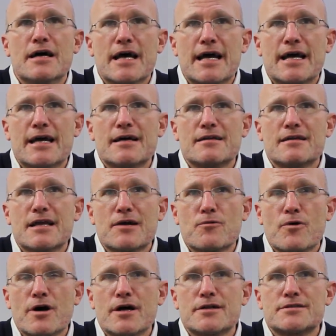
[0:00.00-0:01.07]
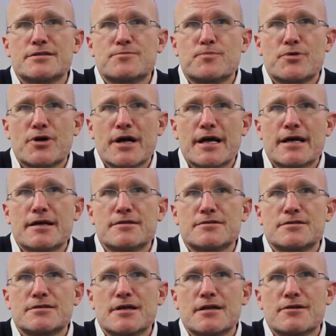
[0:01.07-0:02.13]
and they want
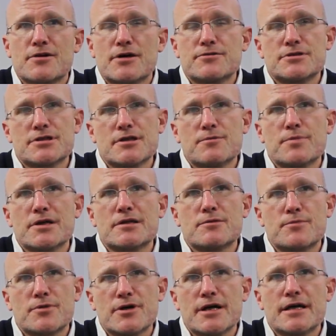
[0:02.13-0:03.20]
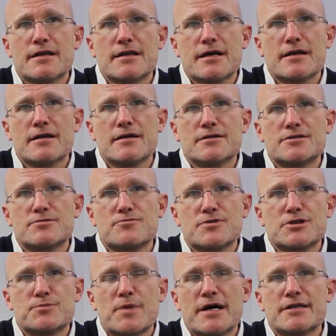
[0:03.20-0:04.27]
brands, and they're always going to pick the brand that is
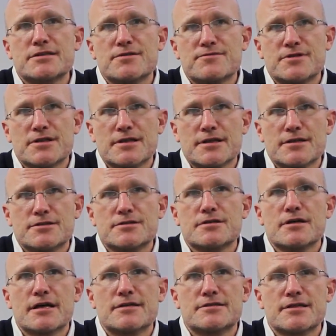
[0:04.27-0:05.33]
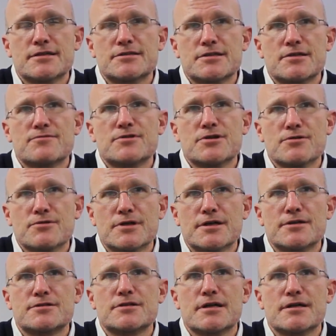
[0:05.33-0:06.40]
responsive to this and sensitive to
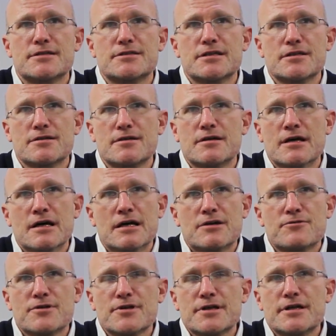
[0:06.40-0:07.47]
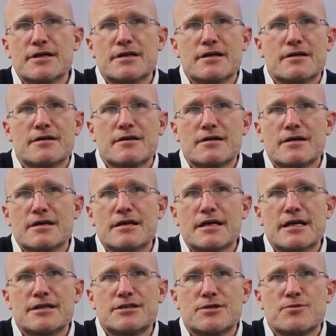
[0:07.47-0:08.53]
this and is really
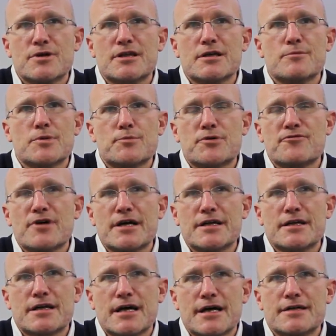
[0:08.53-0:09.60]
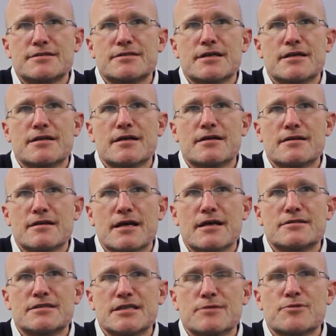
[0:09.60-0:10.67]
engaging with them and providing content
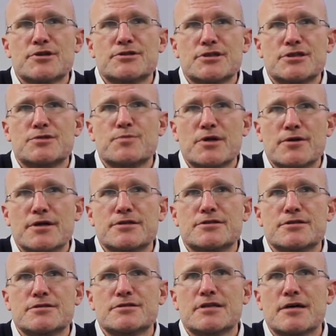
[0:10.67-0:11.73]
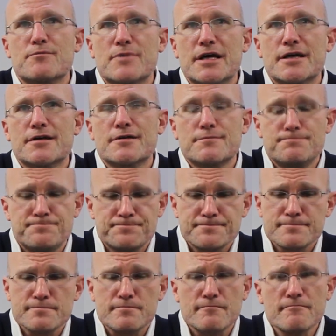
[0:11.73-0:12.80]
and seamless experiences that make
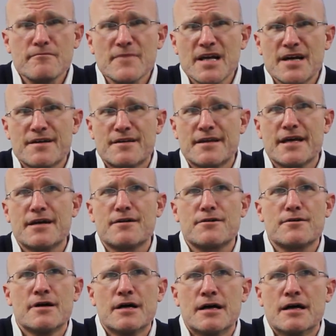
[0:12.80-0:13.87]
their